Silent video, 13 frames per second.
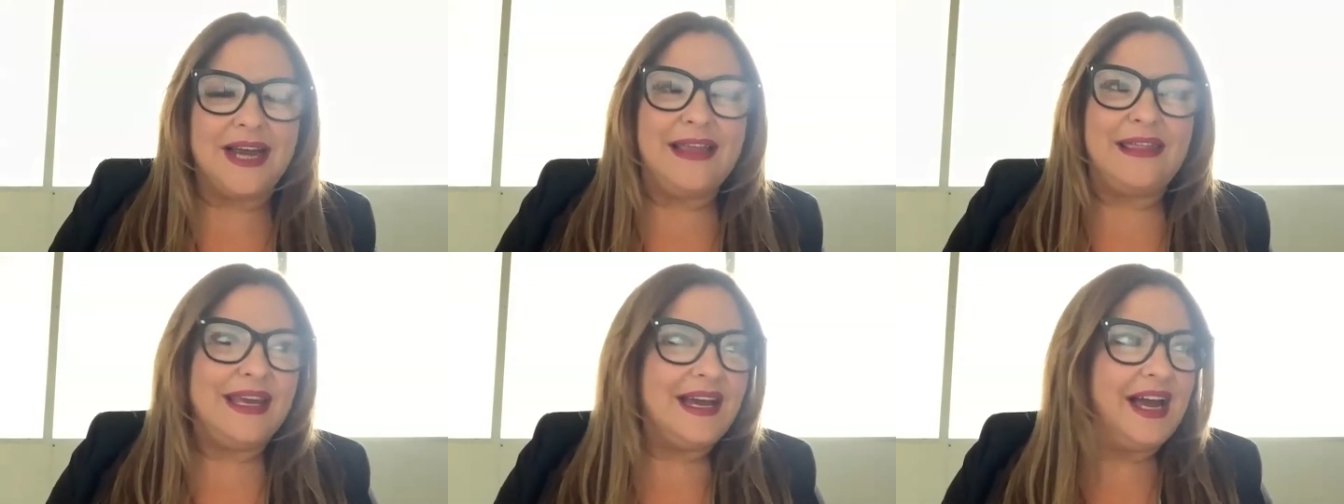I
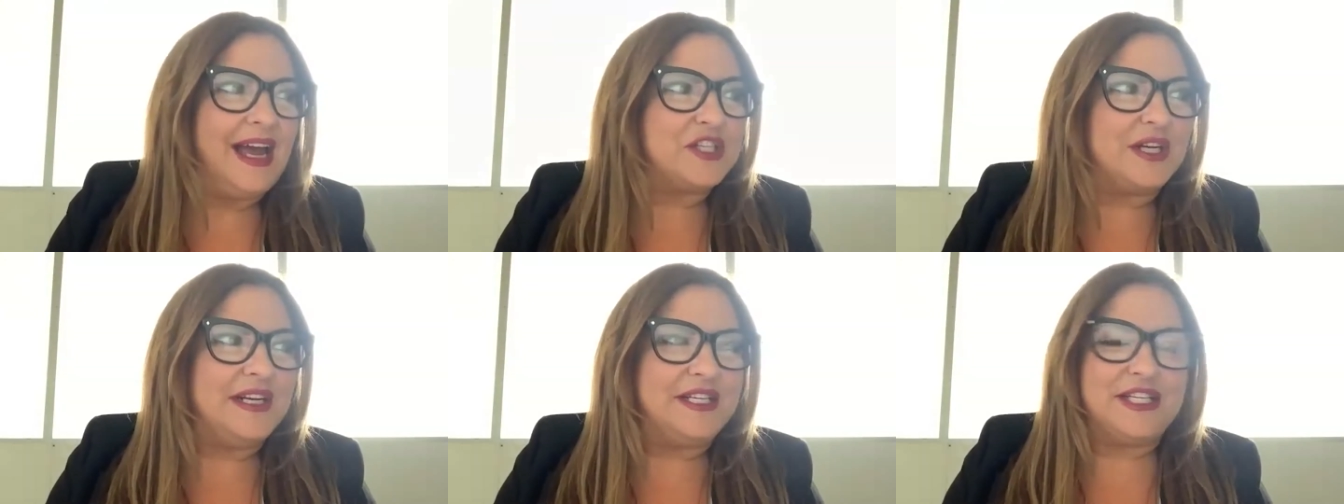think I
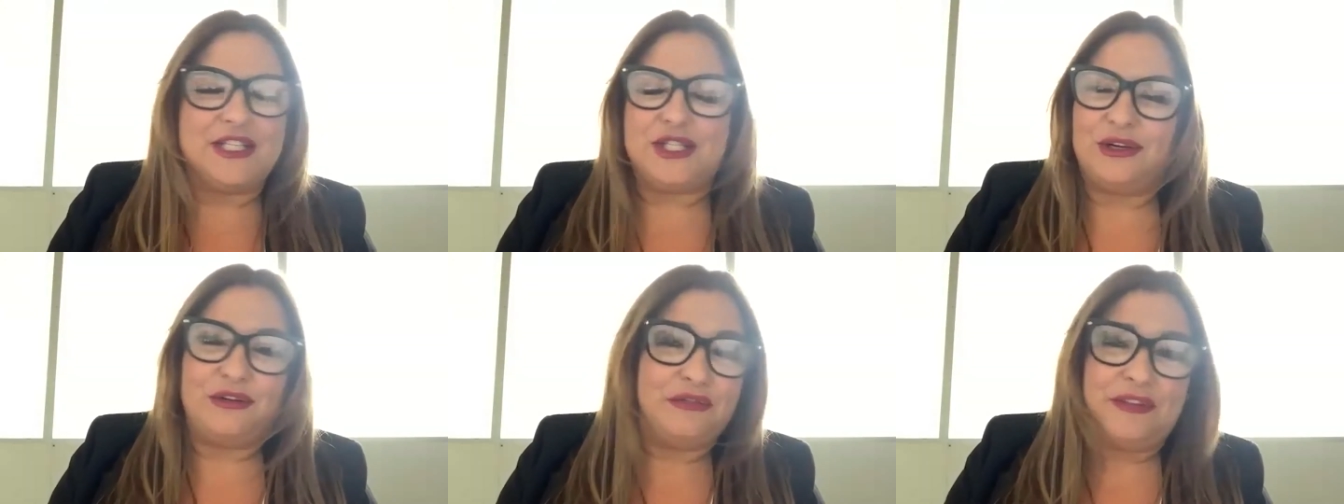actually just
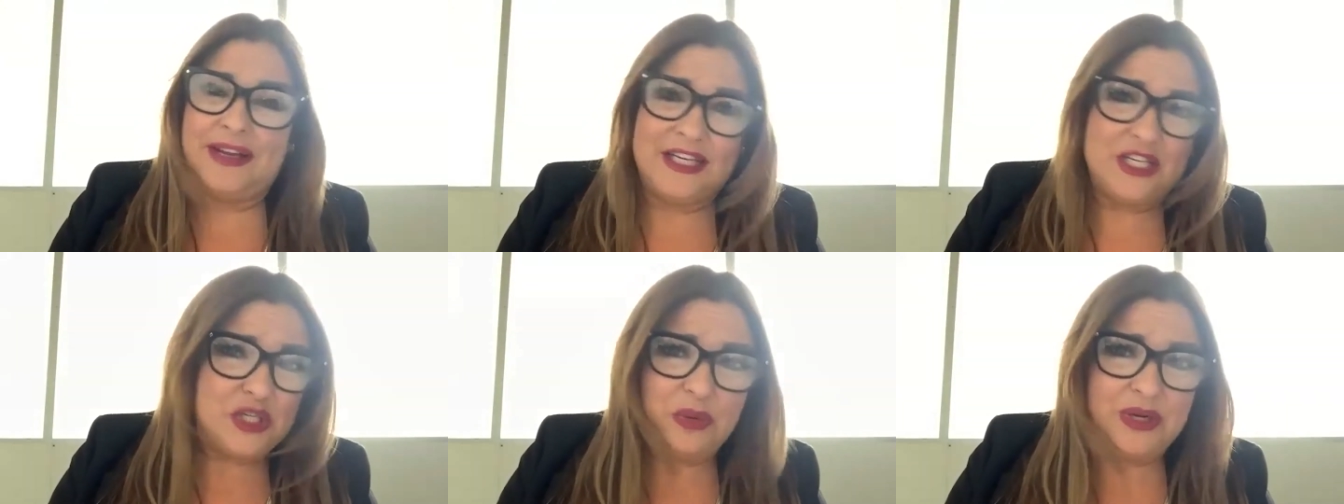sort of fell
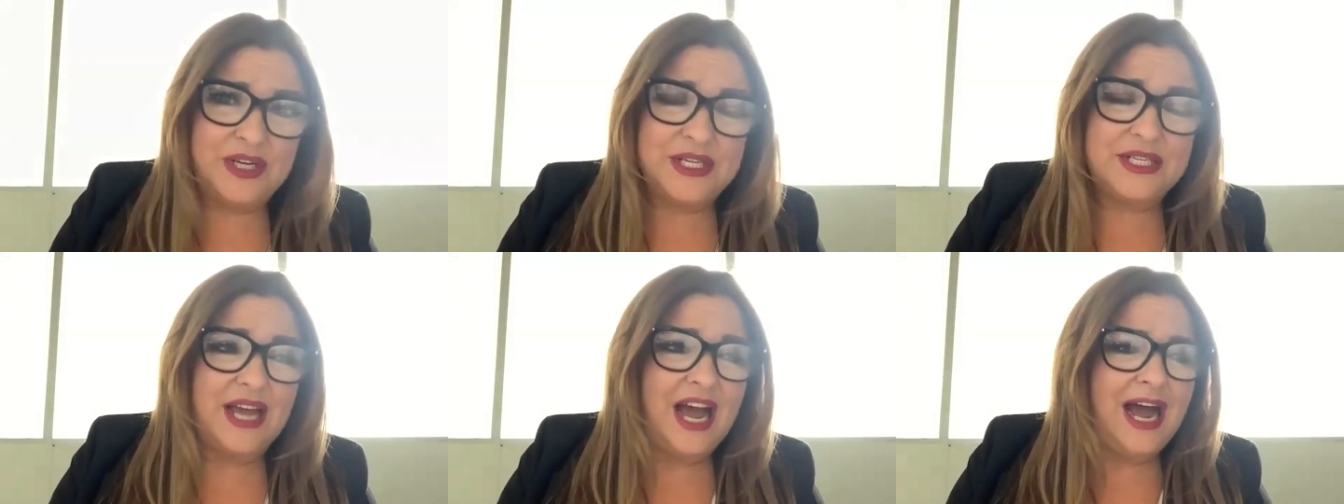into it.
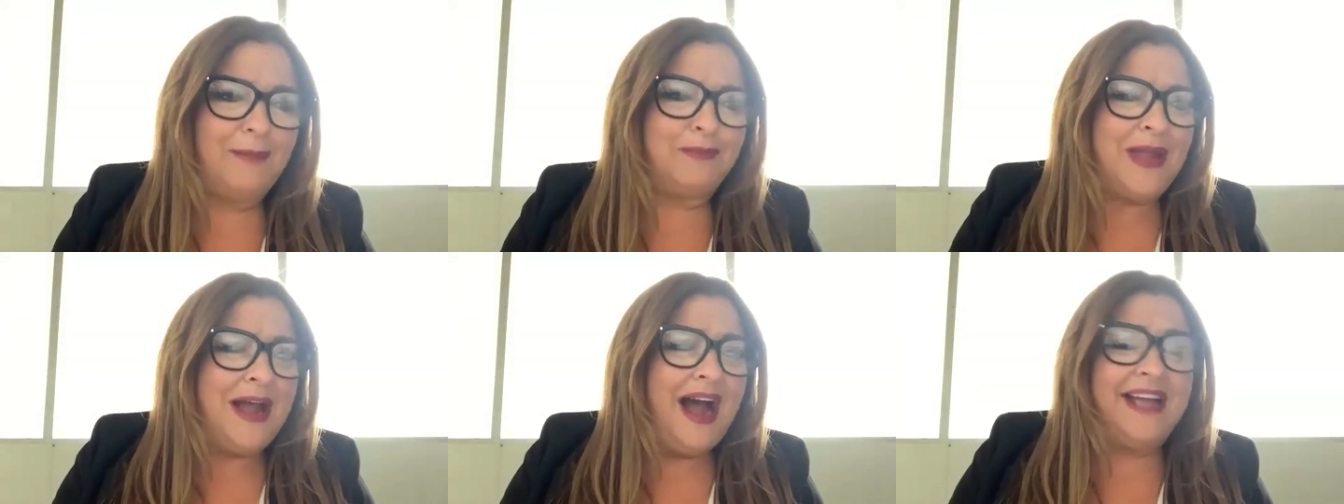Um,
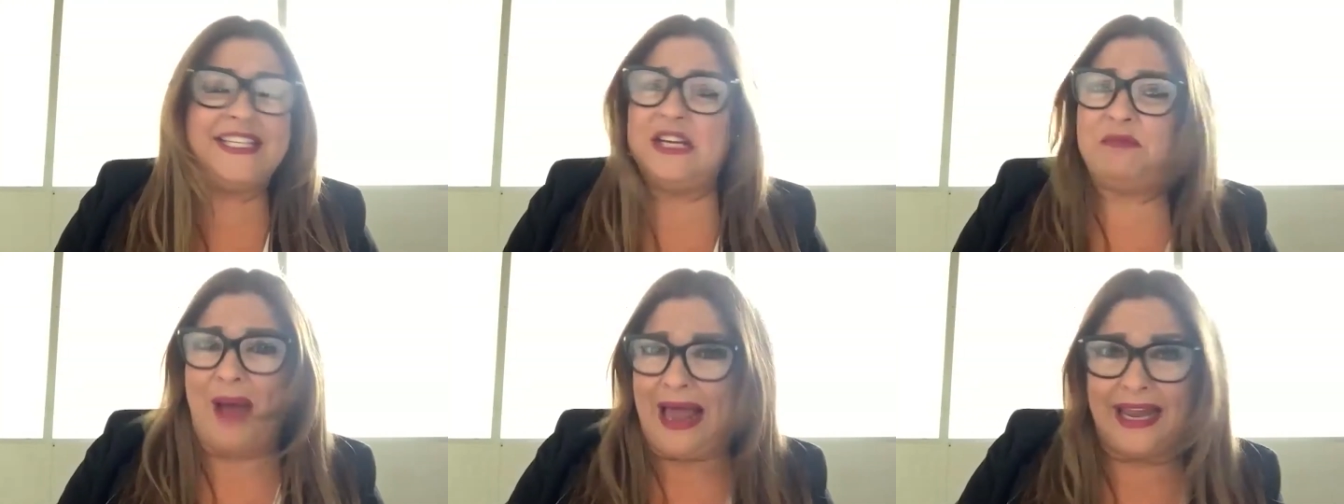I
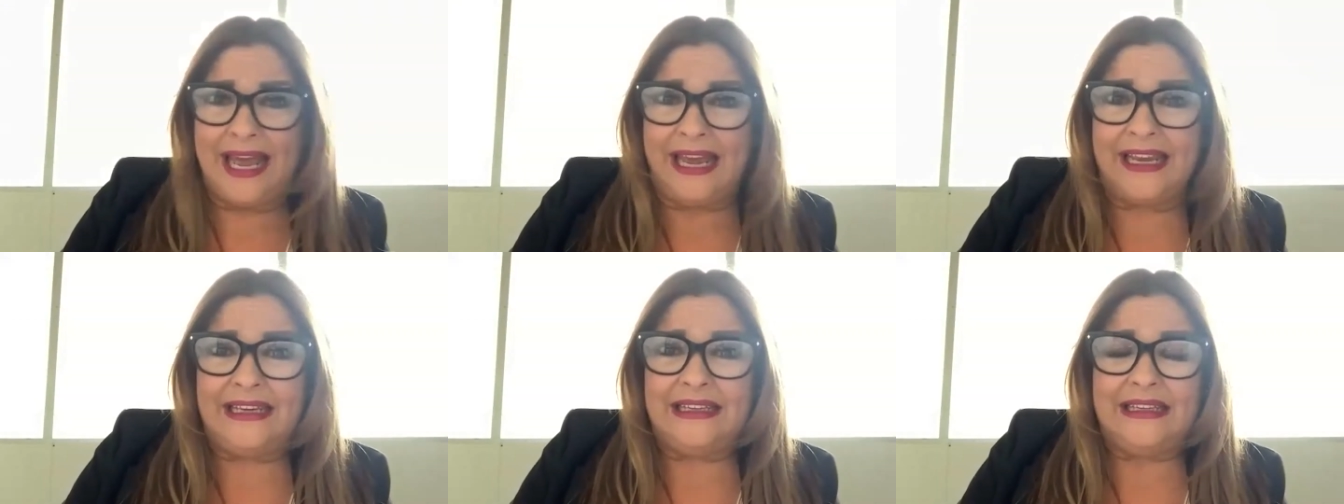did
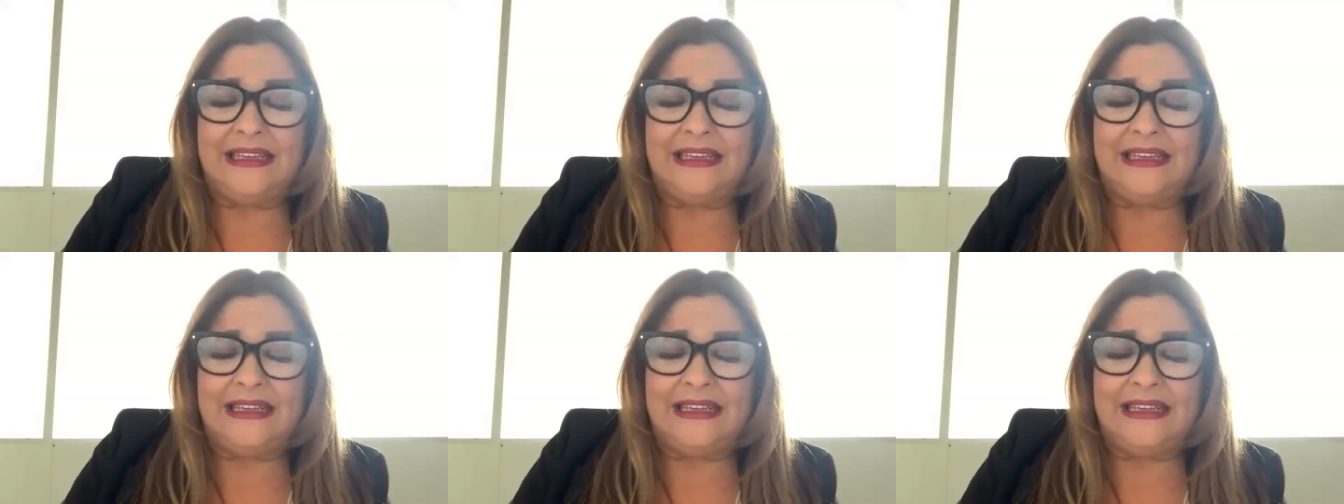ballet